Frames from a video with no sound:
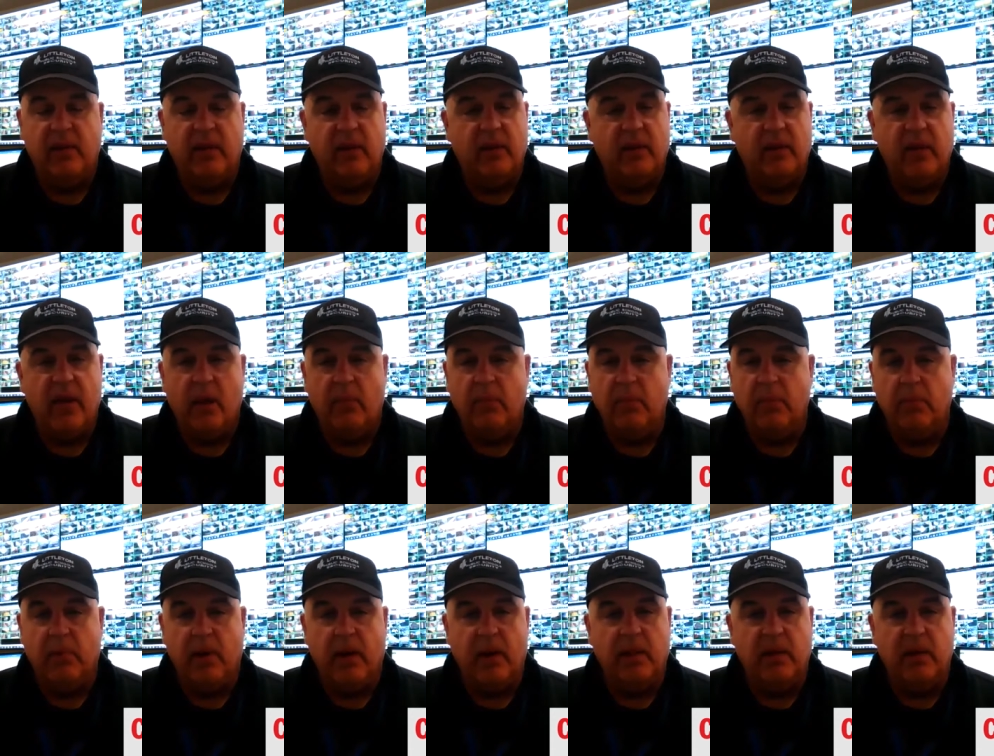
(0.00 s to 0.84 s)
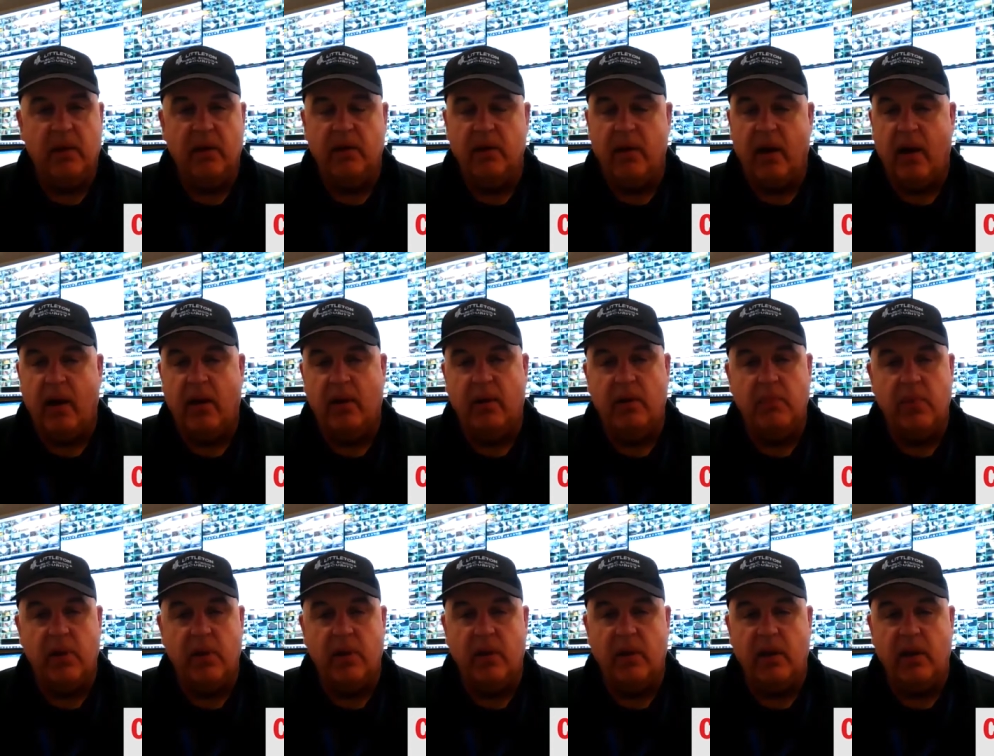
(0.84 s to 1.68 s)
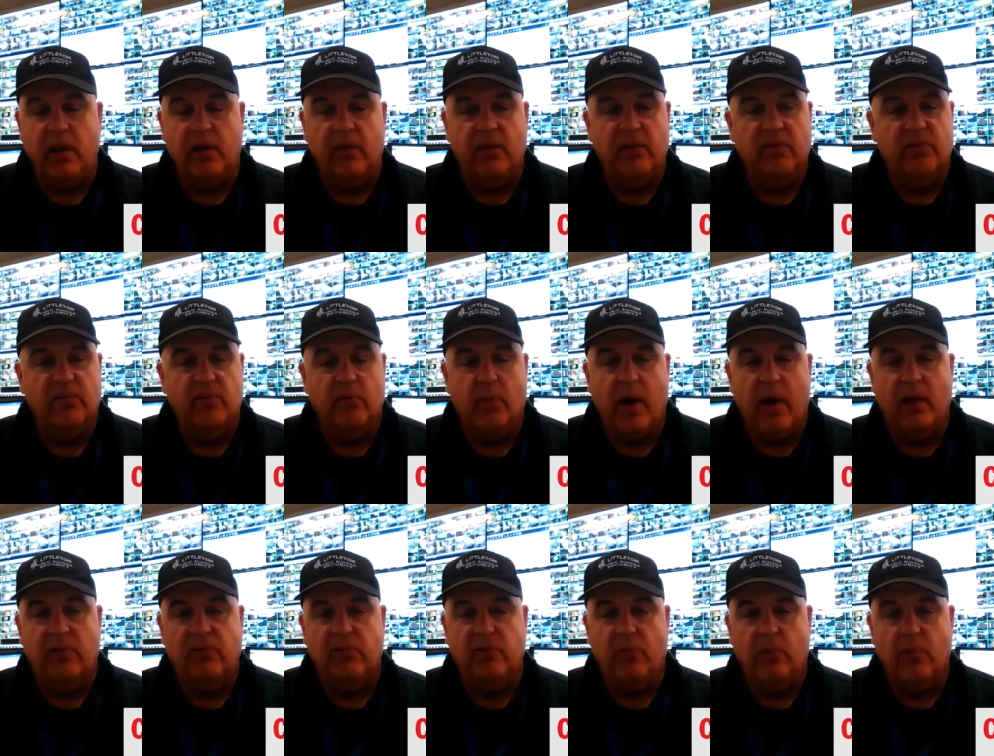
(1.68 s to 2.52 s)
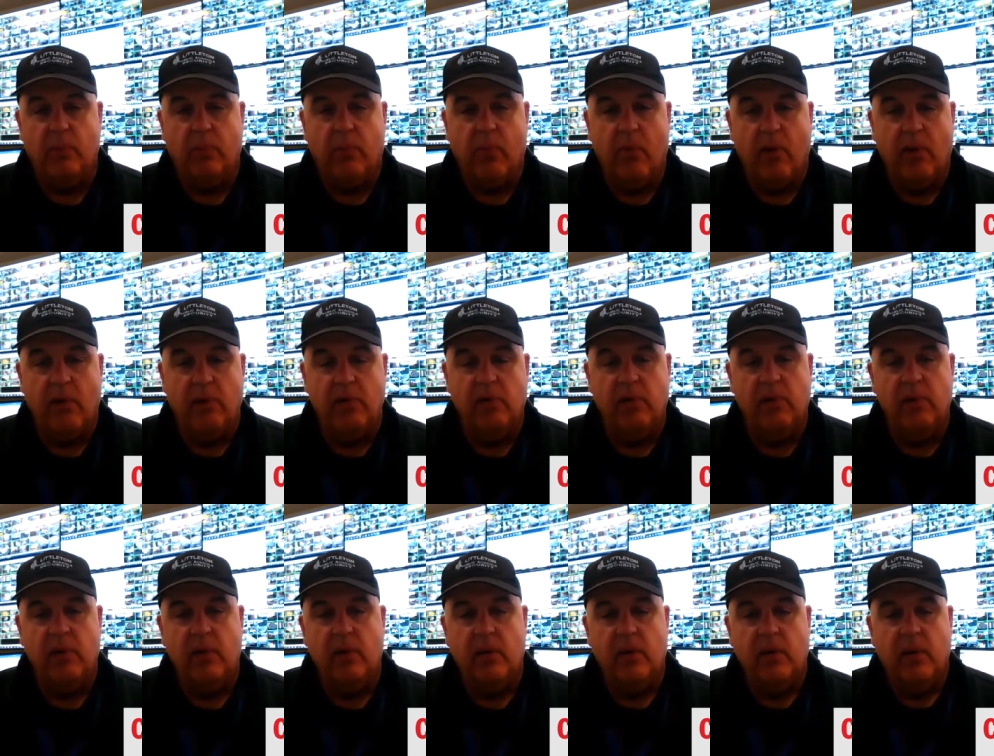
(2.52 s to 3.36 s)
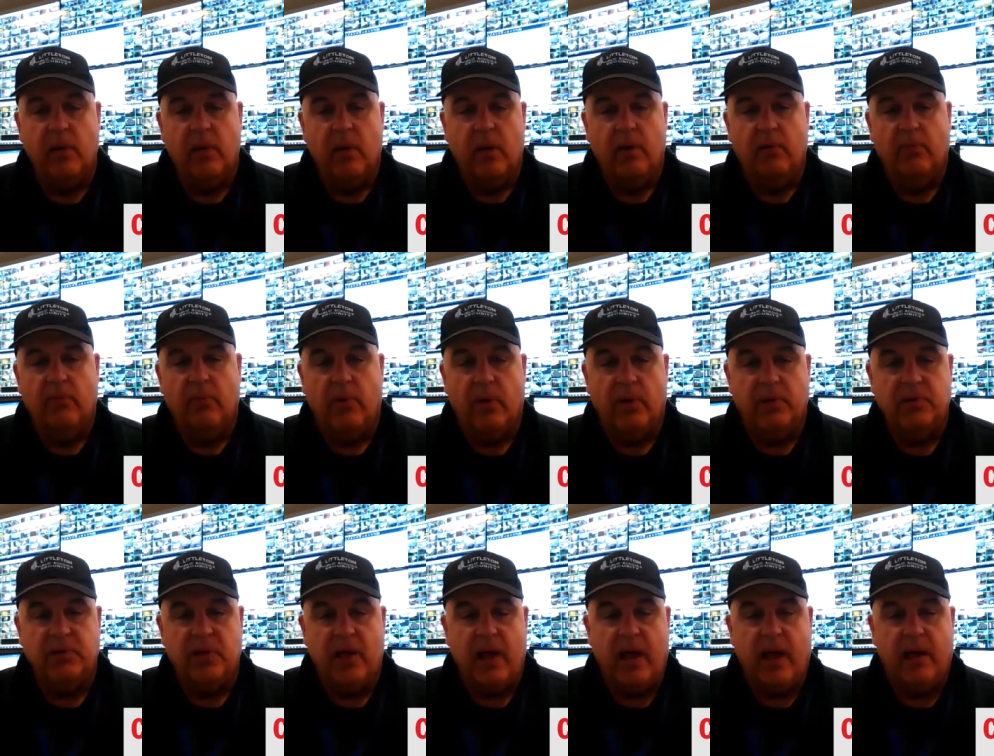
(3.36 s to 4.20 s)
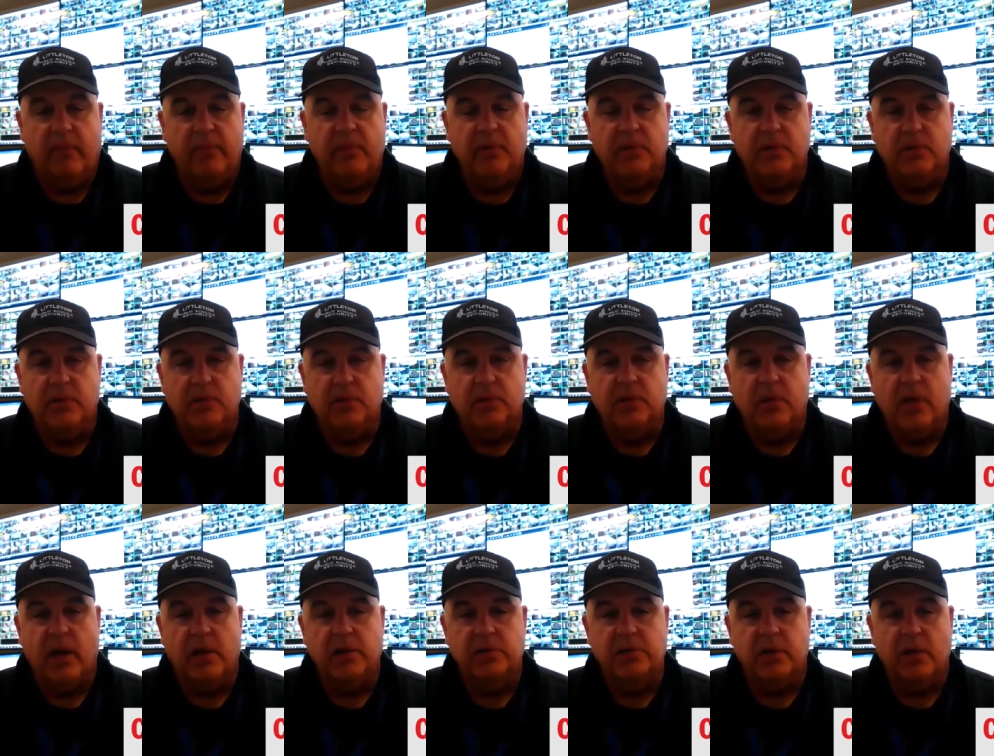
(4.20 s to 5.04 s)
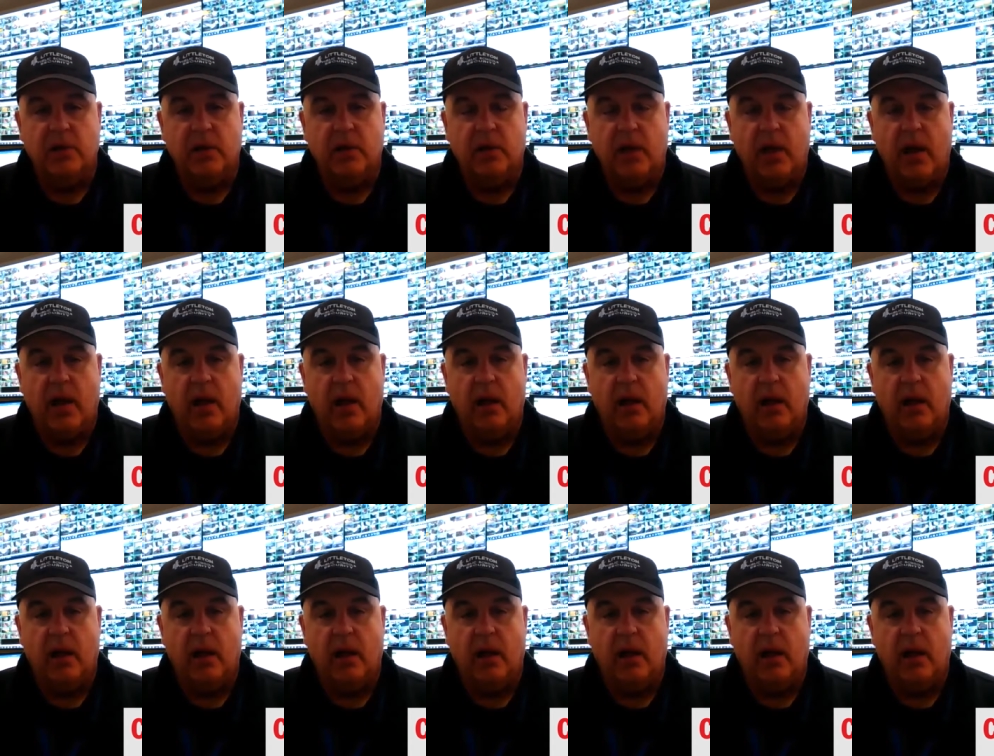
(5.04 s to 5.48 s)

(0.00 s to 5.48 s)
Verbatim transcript: everybody, the entire community. And this is why it's so important for us to have this discussion.